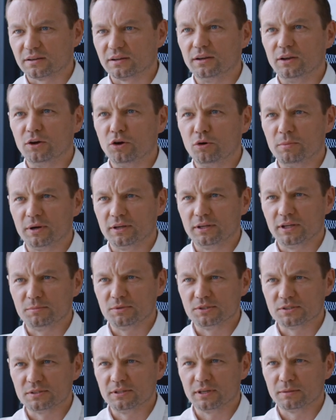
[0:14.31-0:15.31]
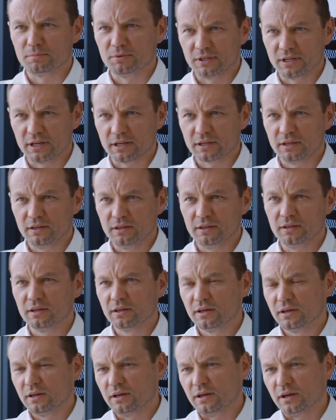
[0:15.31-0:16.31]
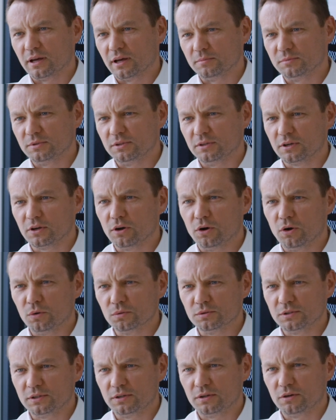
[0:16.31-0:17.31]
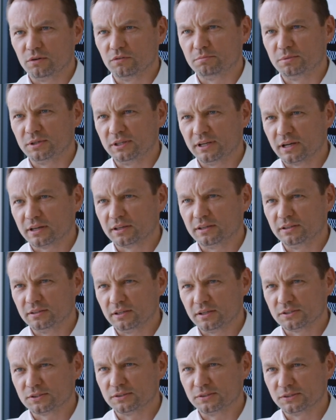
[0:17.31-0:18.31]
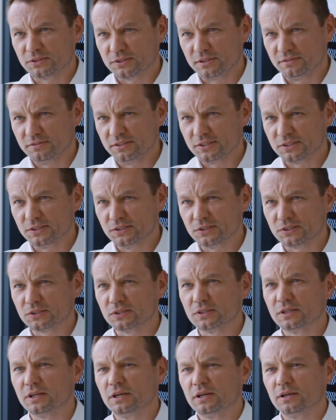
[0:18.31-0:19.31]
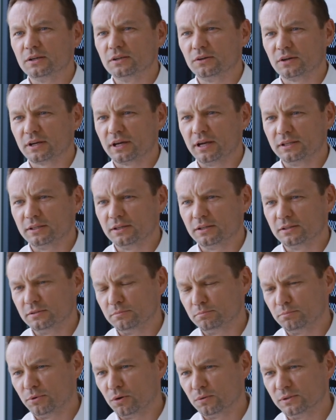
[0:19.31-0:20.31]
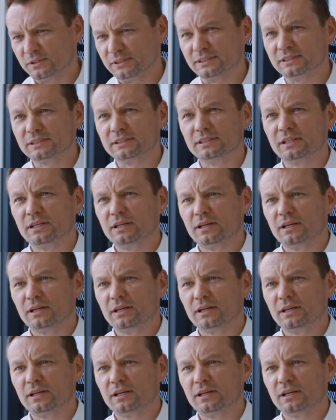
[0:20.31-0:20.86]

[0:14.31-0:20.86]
Hello, my name is Nick Bernacki. I'm the co-owner of Bernacki Industrial Services, located in Poland.